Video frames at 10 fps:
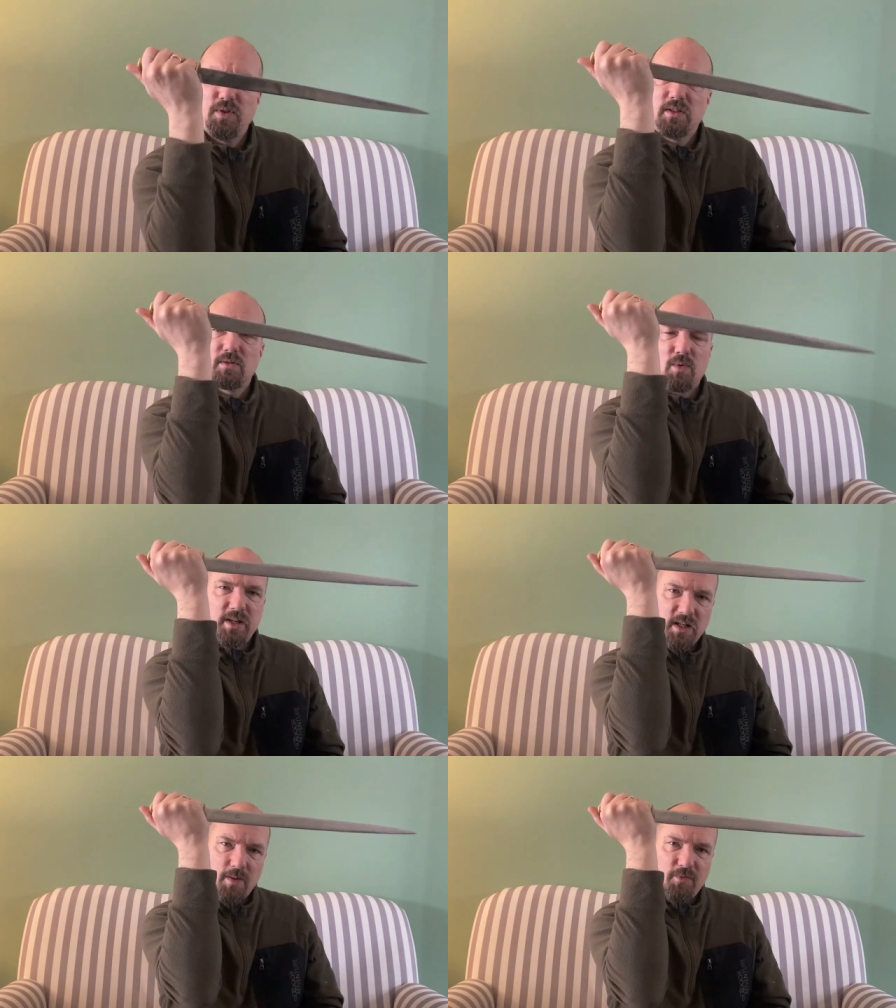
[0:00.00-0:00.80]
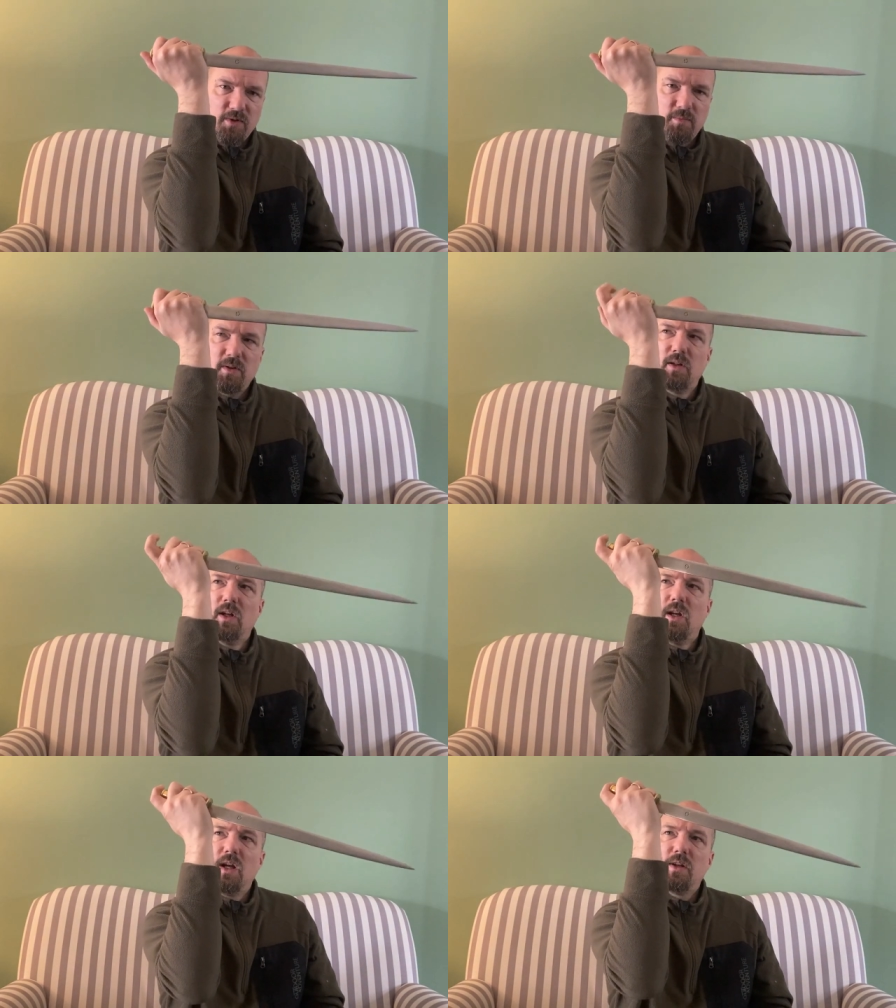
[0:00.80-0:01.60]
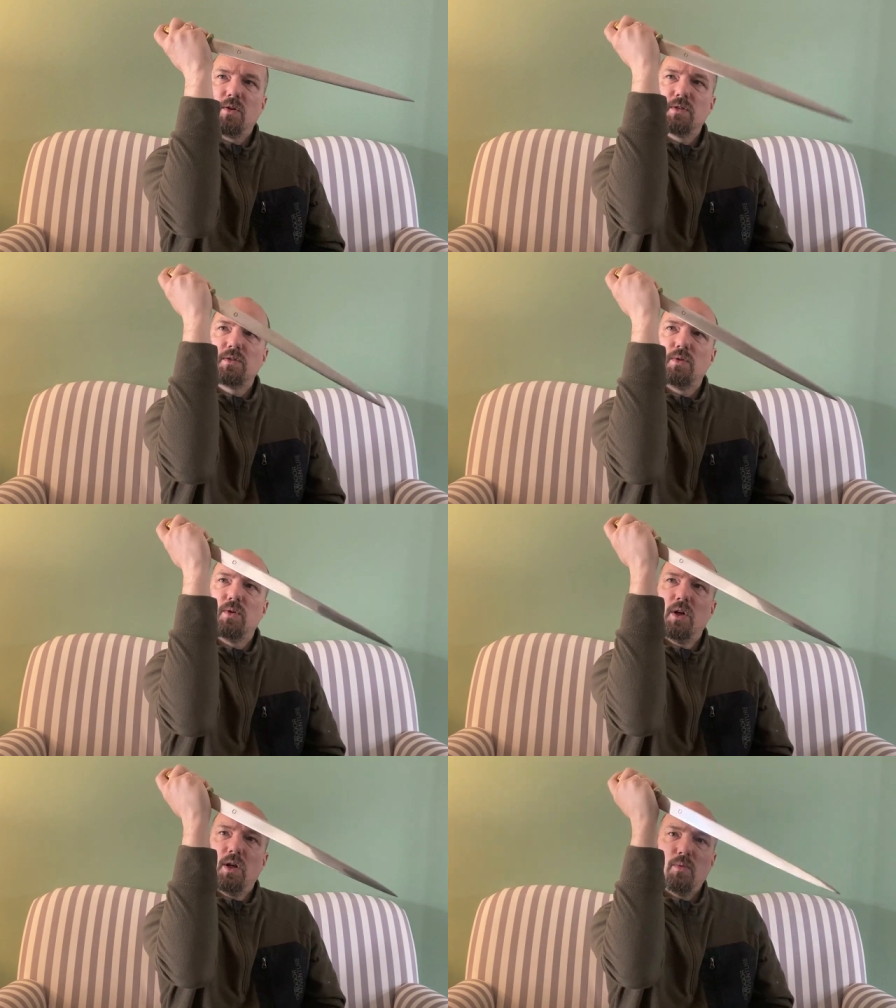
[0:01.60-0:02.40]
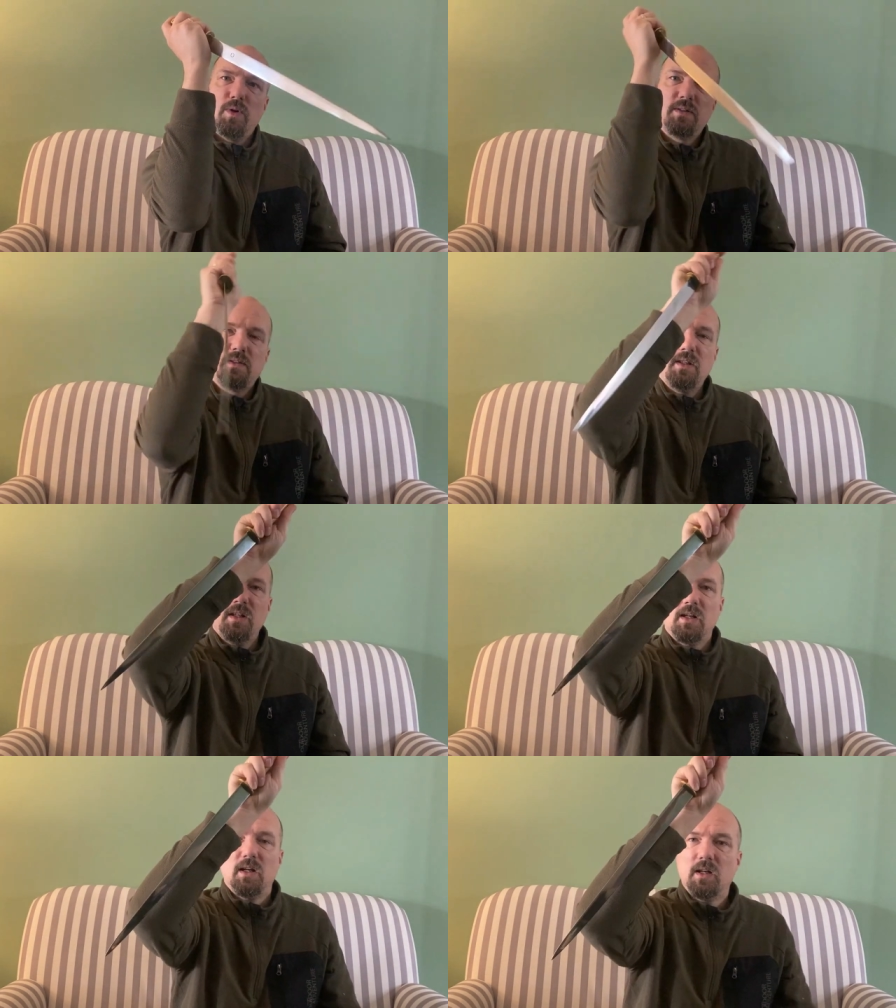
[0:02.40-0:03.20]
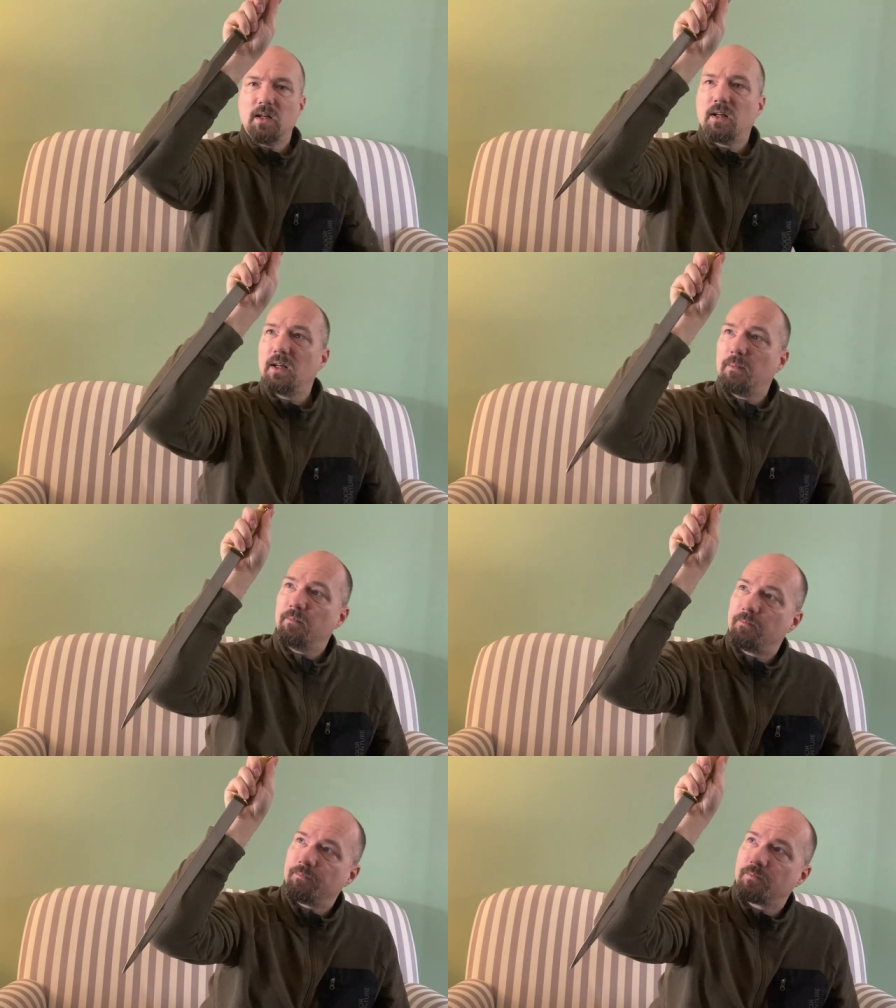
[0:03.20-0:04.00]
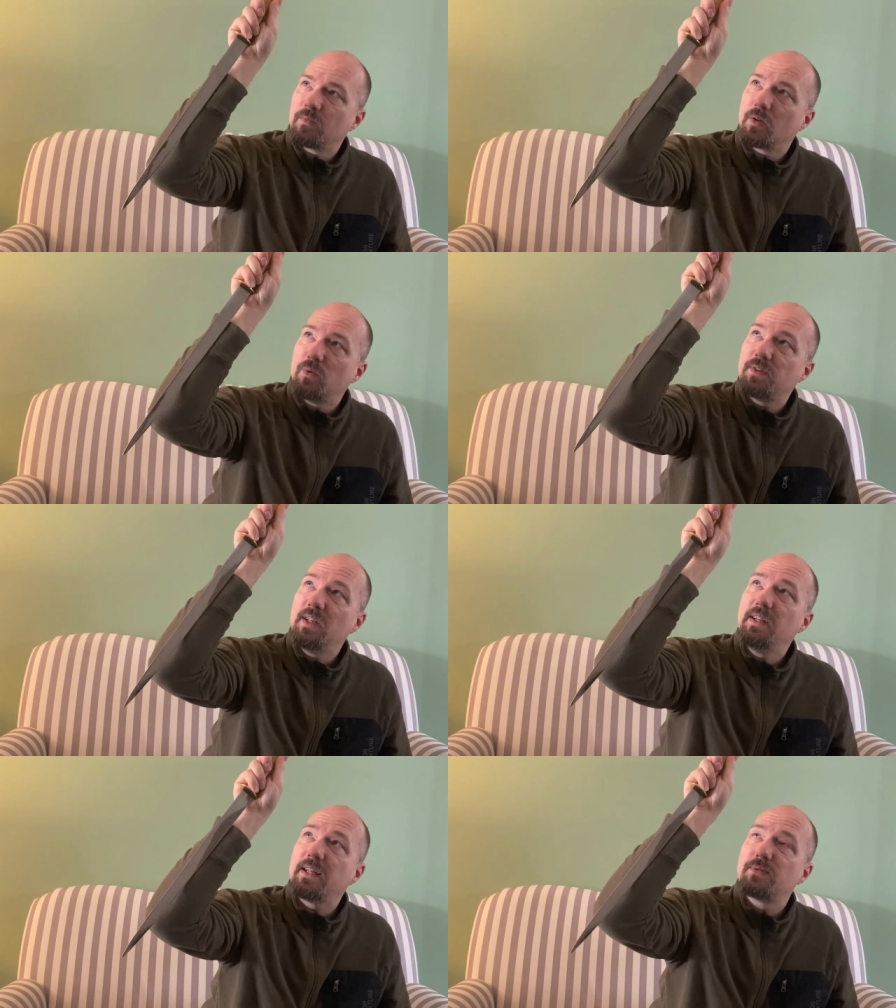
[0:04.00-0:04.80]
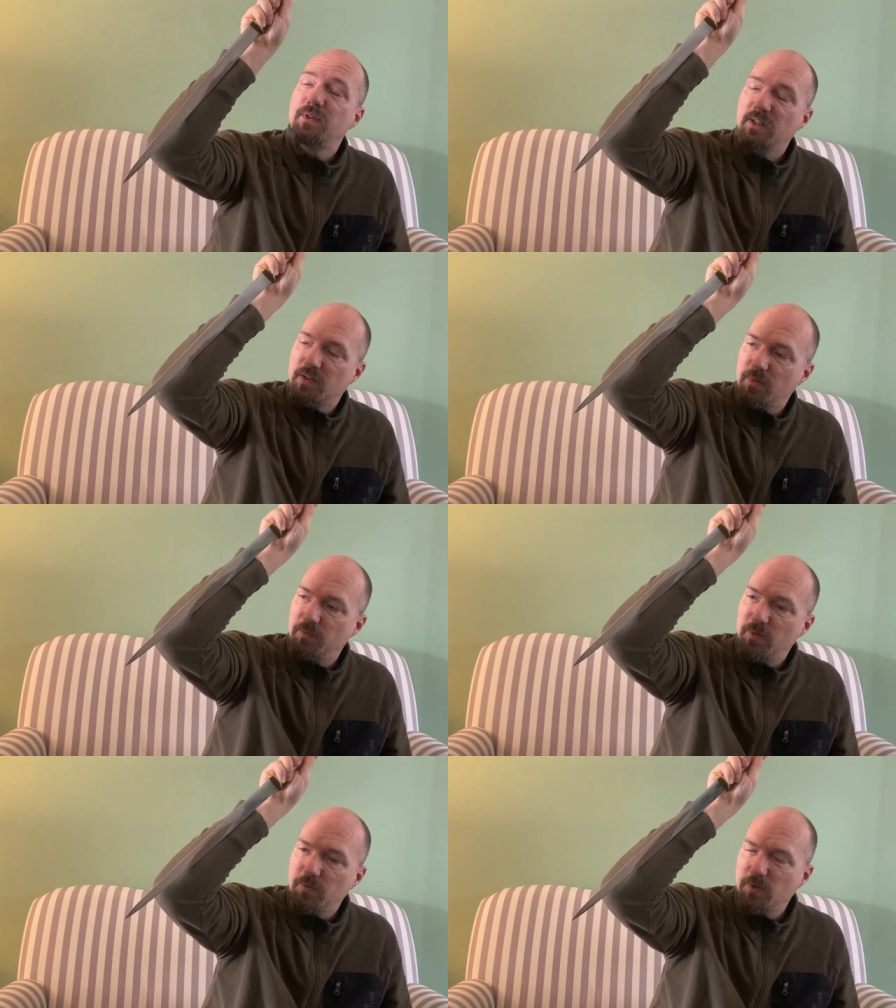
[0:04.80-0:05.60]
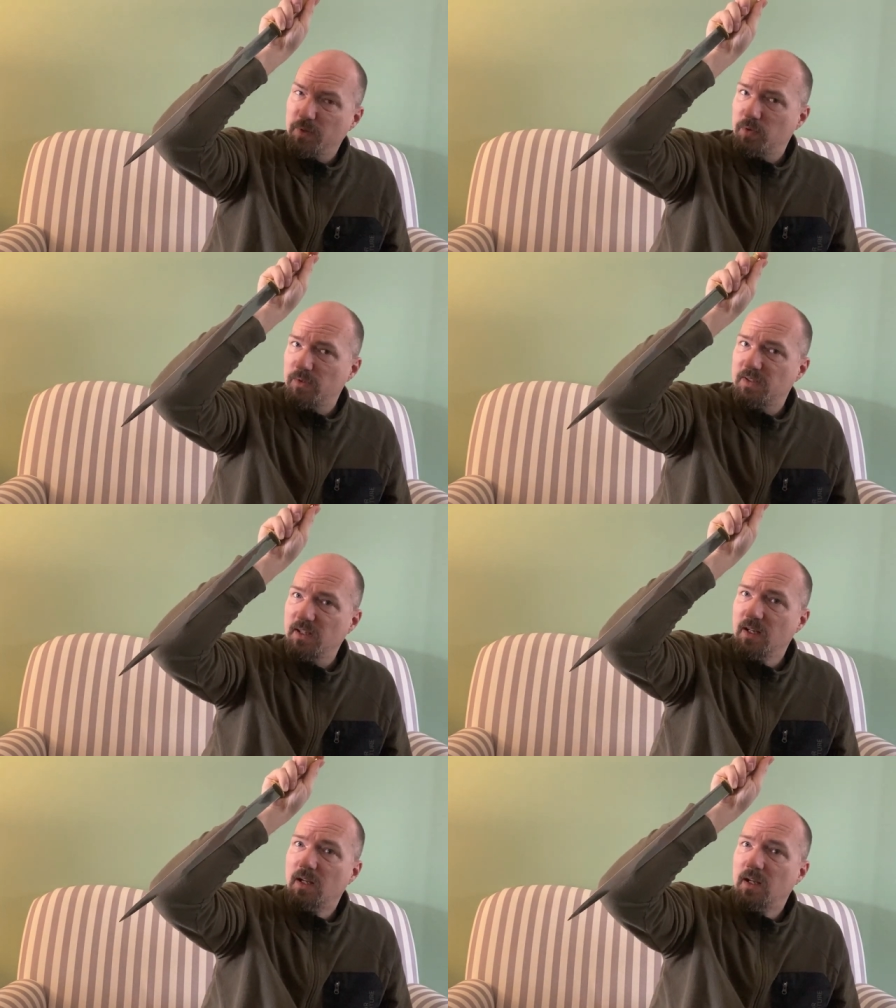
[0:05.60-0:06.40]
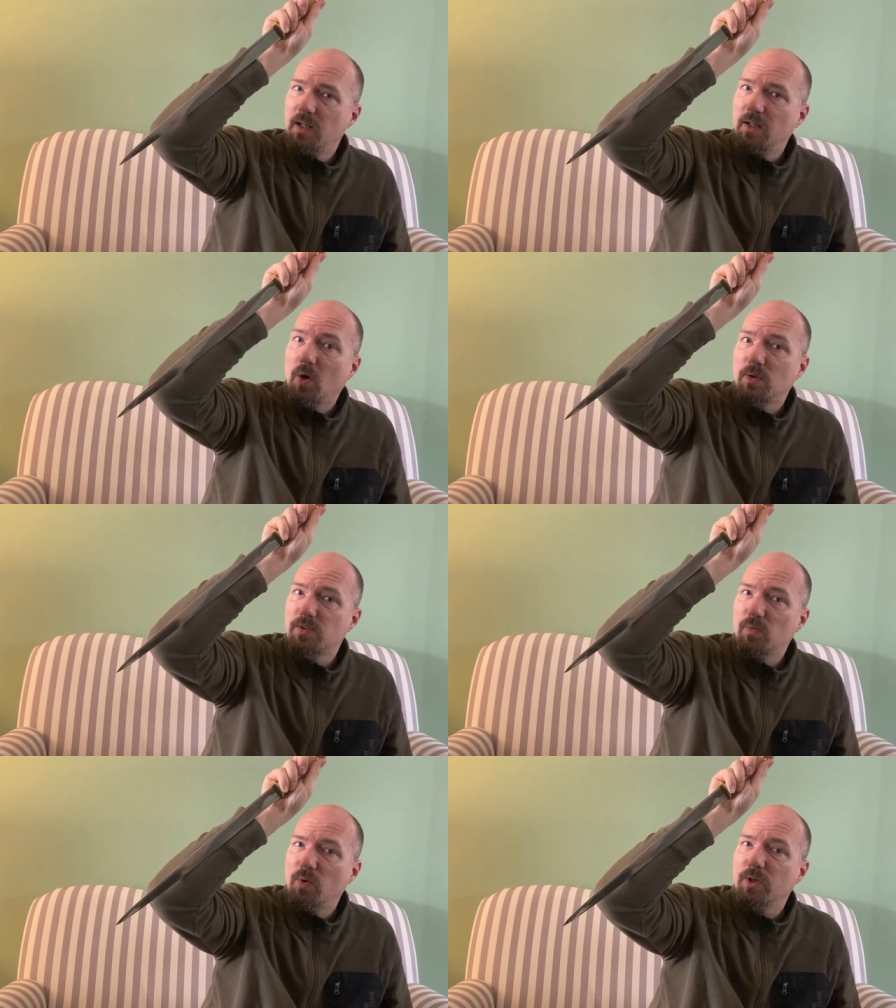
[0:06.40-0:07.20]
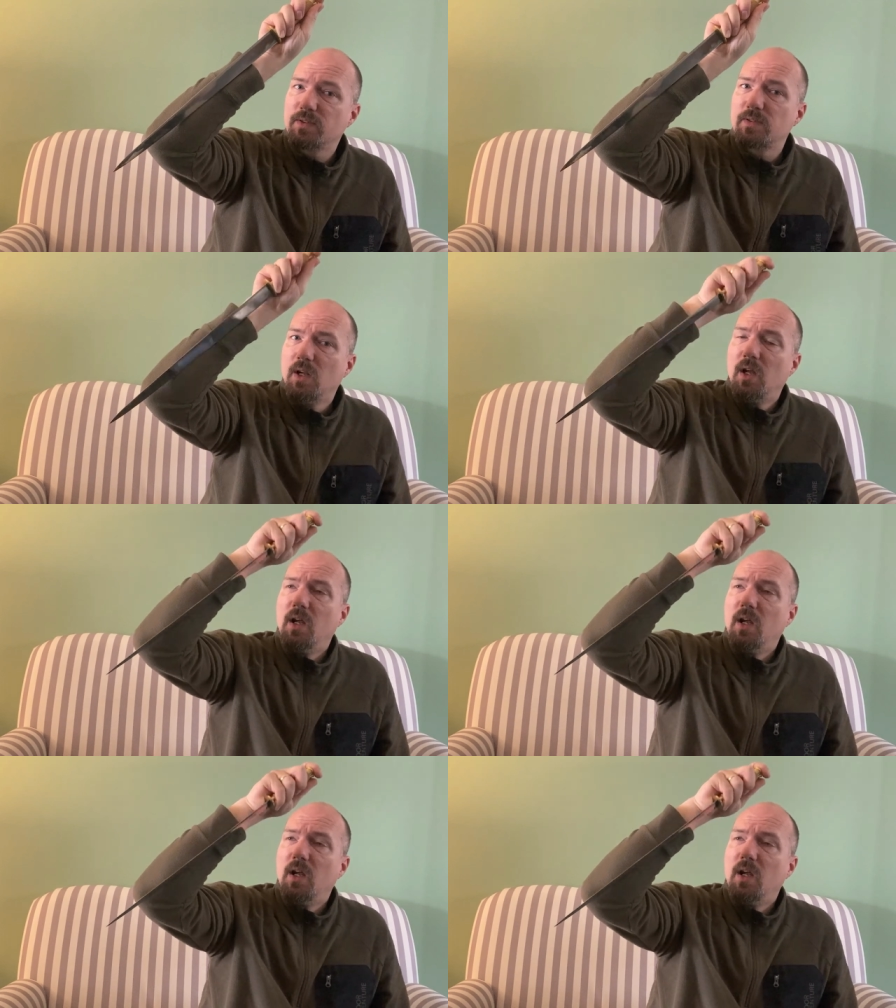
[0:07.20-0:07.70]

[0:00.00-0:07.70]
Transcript: feels quite comfortable, and also with the um, with the index finger grip which we see, it also works.